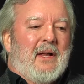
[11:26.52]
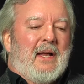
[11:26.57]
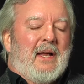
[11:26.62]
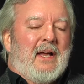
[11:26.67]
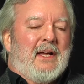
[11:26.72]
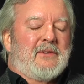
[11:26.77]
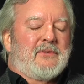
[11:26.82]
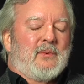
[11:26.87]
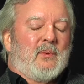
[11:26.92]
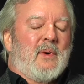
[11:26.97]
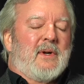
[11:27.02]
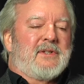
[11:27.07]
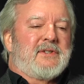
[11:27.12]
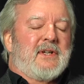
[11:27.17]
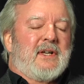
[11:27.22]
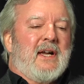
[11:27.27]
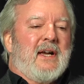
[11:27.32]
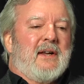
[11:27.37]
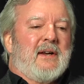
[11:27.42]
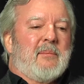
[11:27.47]
it's once
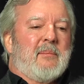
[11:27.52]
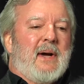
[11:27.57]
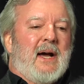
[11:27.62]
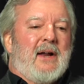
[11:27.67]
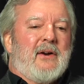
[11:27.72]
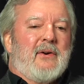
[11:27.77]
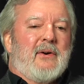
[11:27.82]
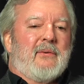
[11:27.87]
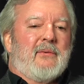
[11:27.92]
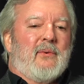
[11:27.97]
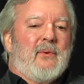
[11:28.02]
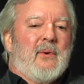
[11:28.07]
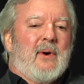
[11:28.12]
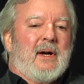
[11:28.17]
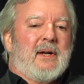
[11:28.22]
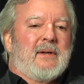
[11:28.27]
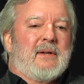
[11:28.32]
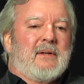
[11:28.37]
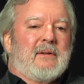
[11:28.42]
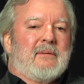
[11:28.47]
again a matter of
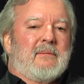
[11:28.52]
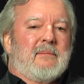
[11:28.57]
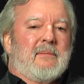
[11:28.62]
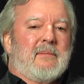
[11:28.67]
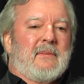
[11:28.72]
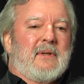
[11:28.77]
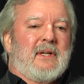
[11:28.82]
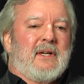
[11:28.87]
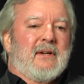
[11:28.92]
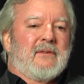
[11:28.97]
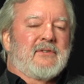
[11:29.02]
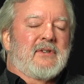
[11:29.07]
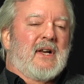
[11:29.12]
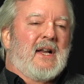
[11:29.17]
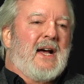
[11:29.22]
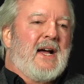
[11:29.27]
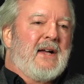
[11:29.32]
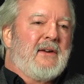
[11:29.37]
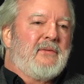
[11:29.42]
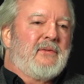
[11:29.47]
what gives
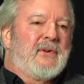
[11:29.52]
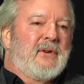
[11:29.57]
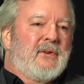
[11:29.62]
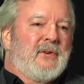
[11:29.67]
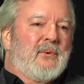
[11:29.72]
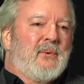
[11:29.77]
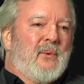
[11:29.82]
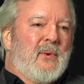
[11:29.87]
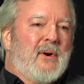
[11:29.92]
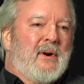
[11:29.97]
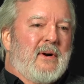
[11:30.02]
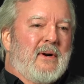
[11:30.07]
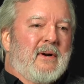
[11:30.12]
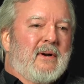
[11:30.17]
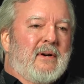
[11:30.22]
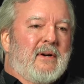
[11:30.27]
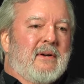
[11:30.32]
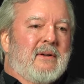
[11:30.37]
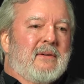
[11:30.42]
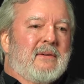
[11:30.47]
life to the
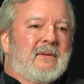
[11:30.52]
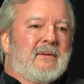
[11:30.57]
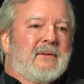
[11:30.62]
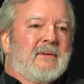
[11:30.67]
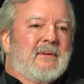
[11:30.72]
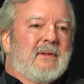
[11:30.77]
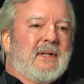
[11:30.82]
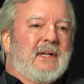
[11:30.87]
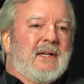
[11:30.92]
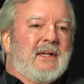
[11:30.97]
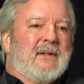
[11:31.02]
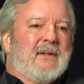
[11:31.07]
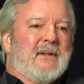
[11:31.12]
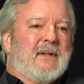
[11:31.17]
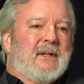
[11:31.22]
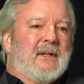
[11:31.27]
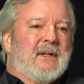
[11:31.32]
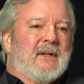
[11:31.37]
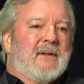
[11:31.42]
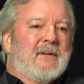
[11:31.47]
work, and
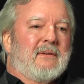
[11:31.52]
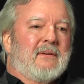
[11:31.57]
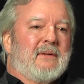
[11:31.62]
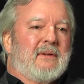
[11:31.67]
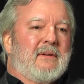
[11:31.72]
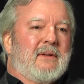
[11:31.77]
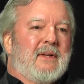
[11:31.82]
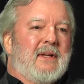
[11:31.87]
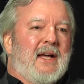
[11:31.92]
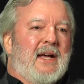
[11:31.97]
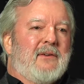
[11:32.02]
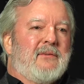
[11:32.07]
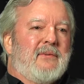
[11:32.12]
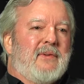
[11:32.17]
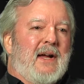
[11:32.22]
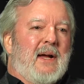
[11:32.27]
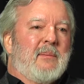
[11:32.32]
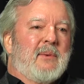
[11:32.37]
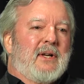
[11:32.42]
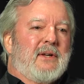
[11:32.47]
that
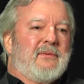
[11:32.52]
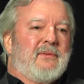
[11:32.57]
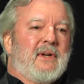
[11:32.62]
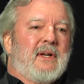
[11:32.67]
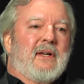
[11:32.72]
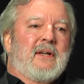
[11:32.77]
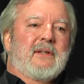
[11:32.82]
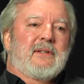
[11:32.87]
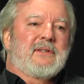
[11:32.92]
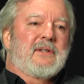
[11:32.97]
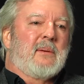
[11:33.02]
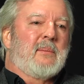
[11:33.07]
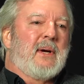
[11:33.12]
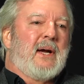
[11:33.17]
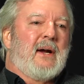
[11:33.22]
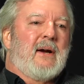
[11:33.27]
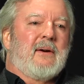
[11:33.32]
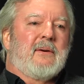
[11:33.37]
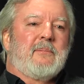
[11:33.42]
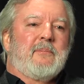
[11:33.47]
family feeling
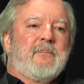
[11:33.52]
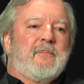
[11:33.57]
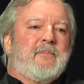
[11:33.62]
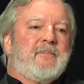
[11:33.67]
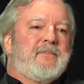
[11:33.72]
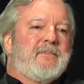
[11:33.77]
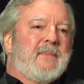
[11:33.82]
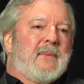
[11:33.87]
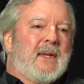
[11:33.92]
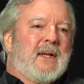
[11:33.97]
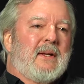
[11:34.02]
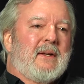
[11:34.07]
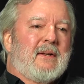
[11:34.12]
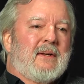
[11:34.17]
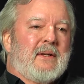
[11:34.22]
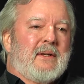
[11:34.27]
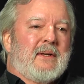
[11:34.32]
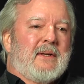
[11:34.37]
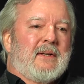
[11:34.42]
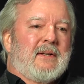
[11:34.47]
somehow
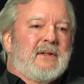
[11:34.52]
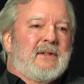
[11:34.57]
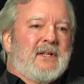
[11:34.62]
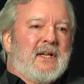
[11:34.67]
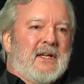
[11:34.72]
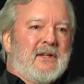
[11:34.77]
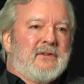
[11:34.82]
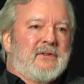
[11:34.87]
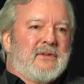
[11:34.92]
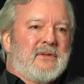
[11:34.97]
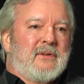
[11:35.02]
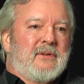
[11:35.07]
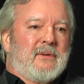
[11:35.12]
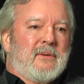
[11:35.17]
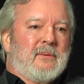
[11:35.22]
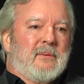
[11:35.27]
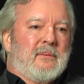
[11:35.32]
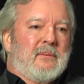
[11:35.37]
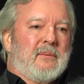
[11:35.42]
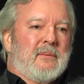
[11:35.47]
tends
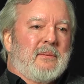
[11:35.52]
to